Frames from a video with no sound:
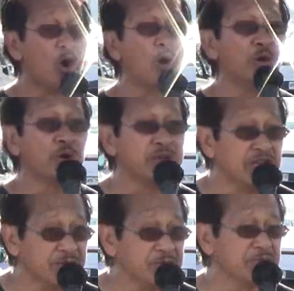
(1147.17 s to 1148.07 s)
honor
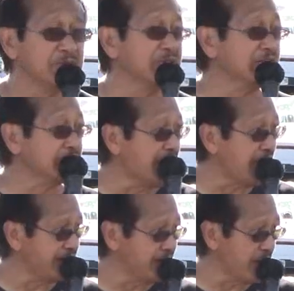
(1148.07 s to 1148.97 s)
him as
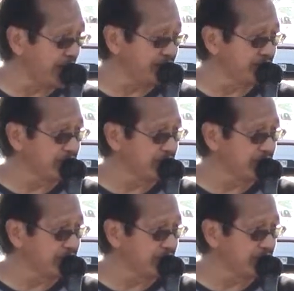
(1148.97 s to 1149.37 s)
God, right?